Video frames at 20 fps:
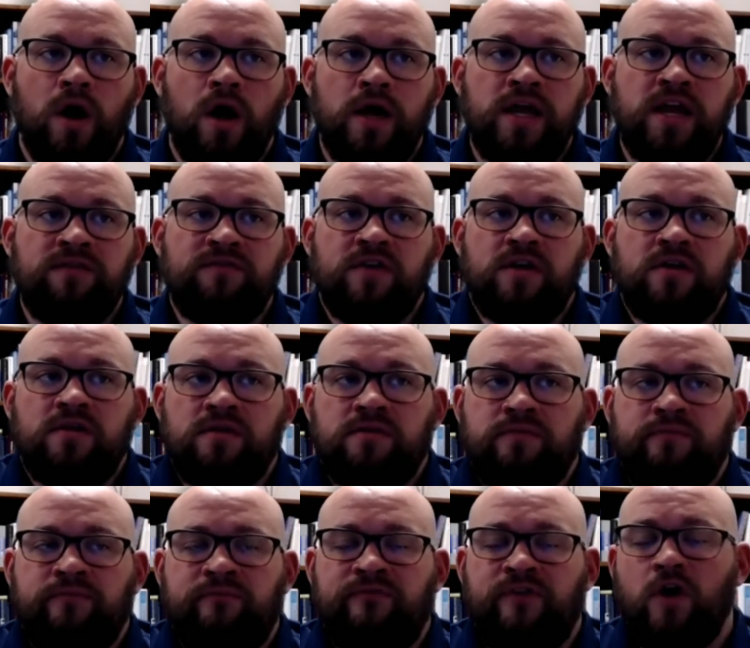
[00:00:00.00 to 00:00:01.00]
Even
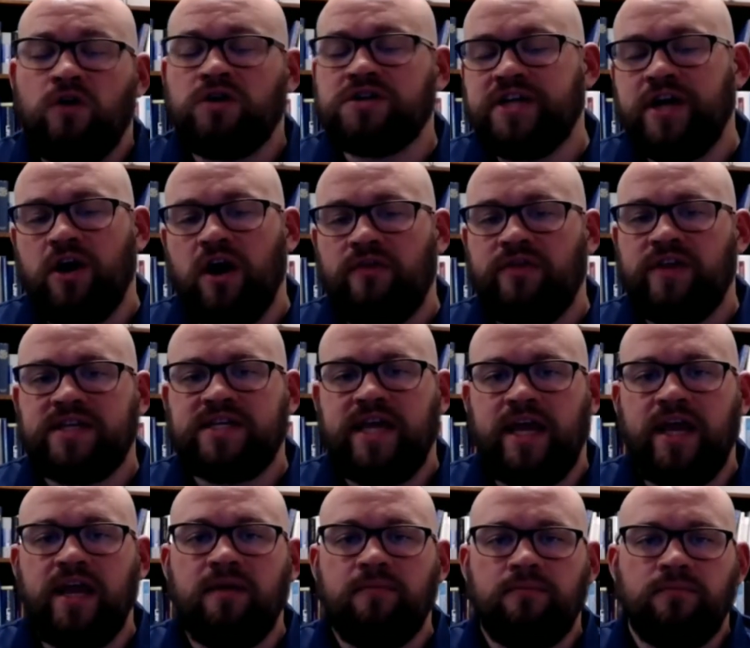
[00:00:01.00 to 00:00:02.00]
folks here on the
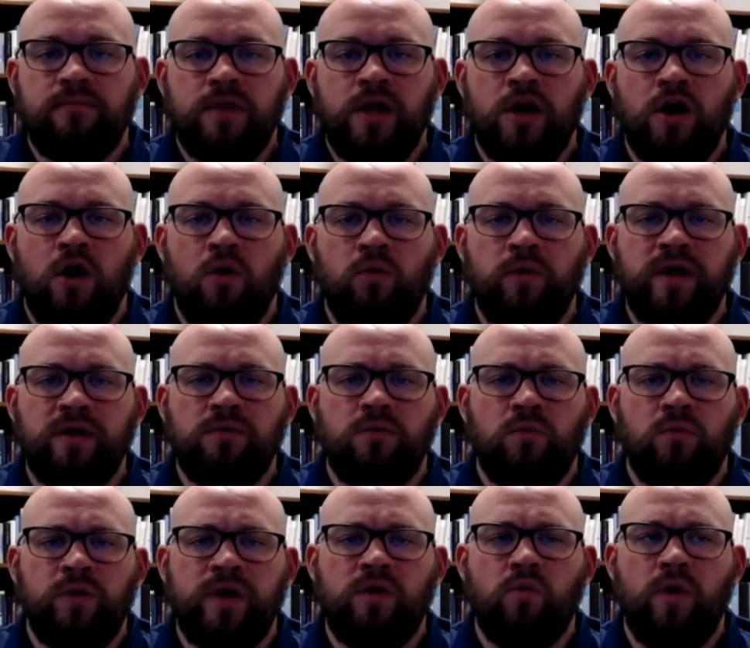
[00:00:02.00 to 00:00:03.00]
team,
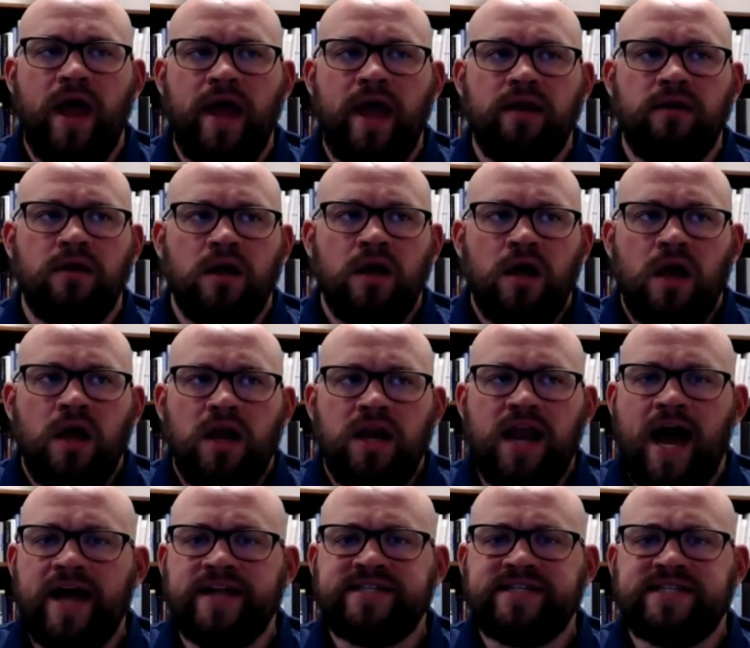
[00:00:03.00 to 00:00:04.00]
we went
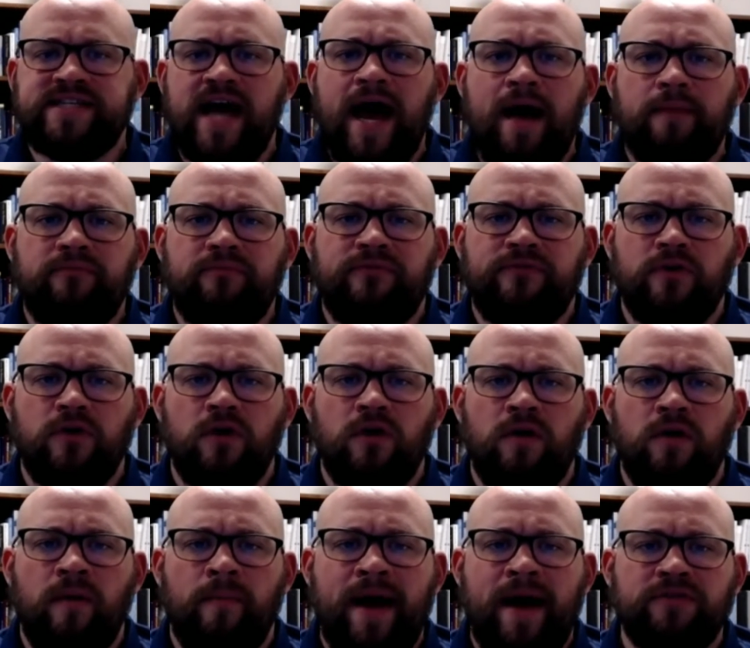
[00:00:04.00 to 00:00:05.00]
nonstop
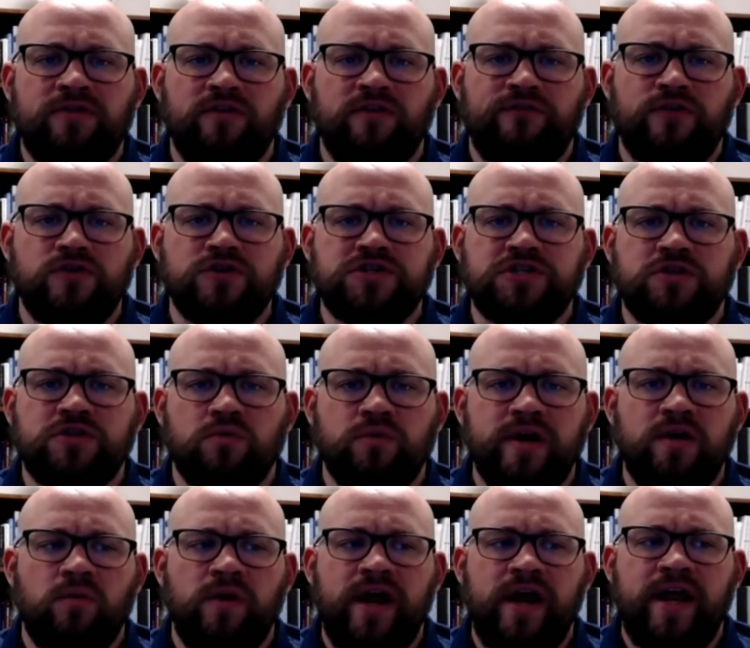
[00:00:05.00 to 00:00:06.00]
for about the first
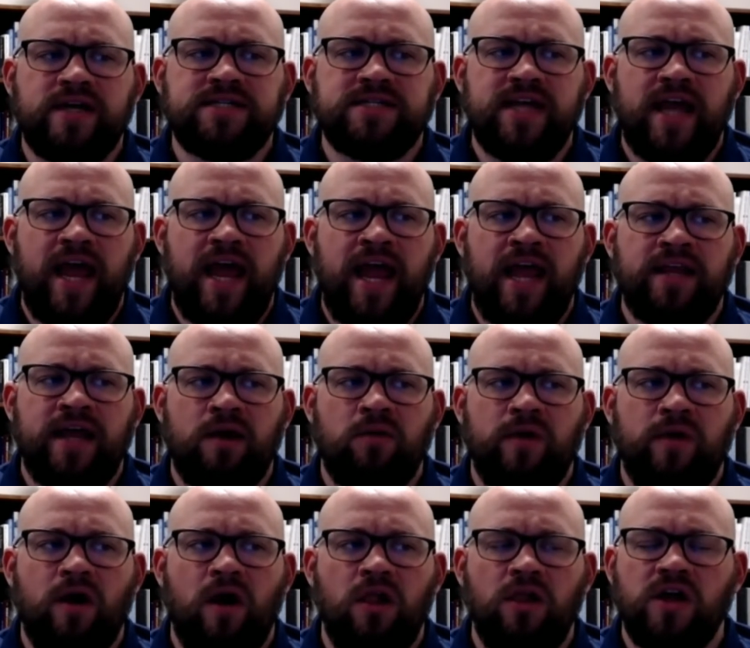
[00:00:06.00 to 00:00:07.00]
3 weeks, and then
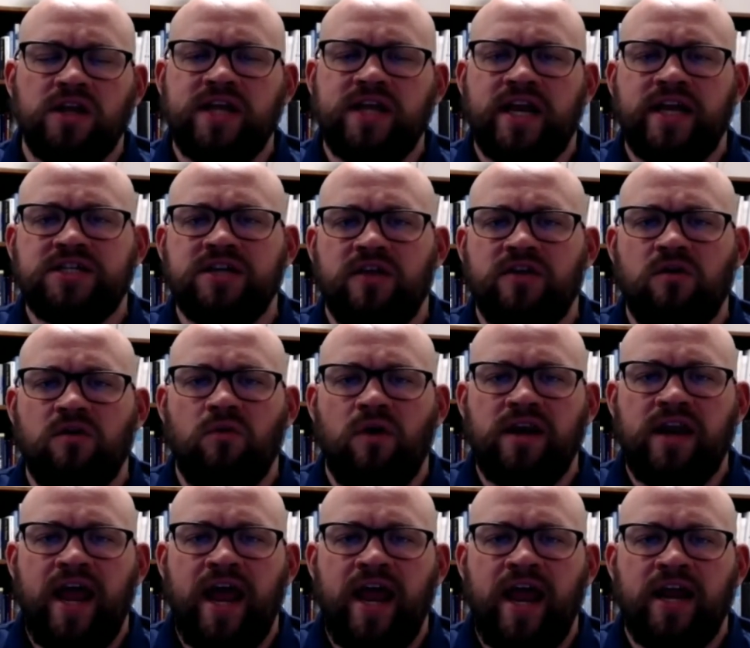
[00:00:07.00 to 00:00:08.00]
we all looked at each other one
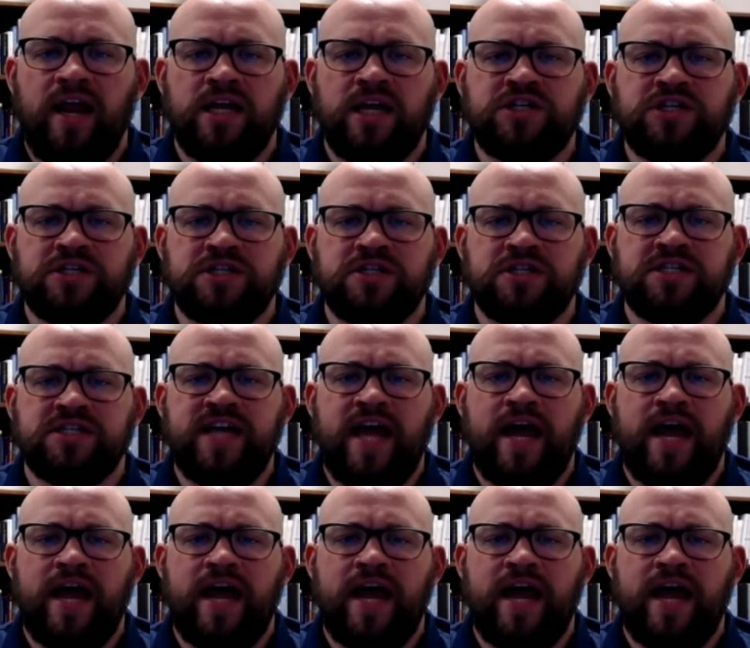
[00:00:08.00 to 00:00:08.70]
day, and it's just the